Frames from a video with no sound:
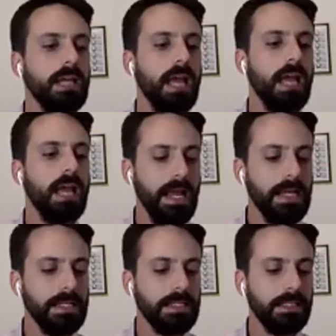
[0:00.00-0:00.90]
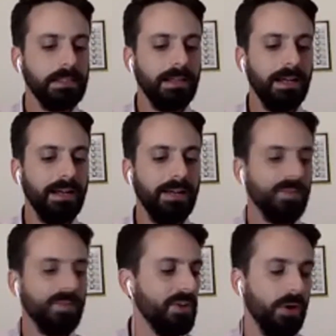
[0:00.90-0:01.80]
And uh,
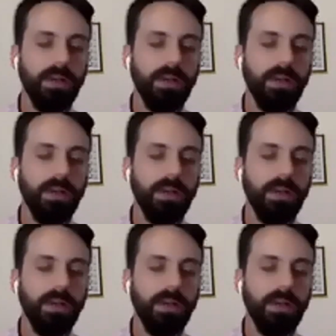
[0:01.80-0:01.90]
you know,